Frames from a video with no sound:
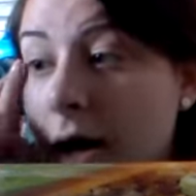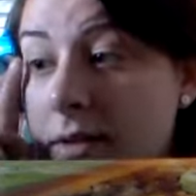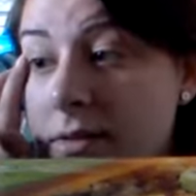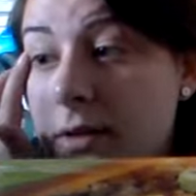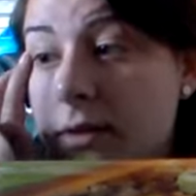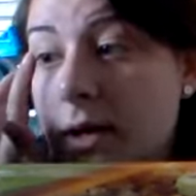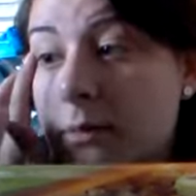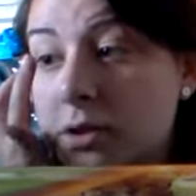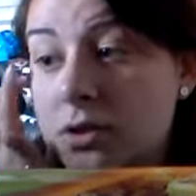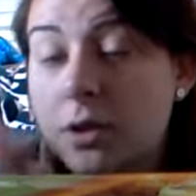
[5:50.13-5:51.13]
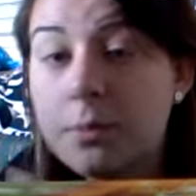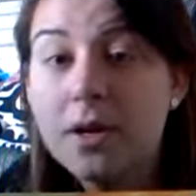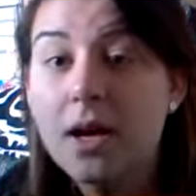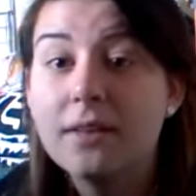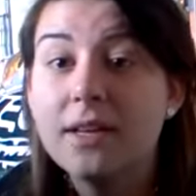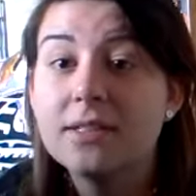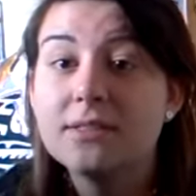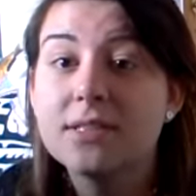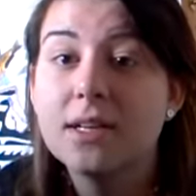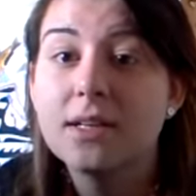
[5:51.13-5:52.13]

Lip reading: So now I'm just going to apply this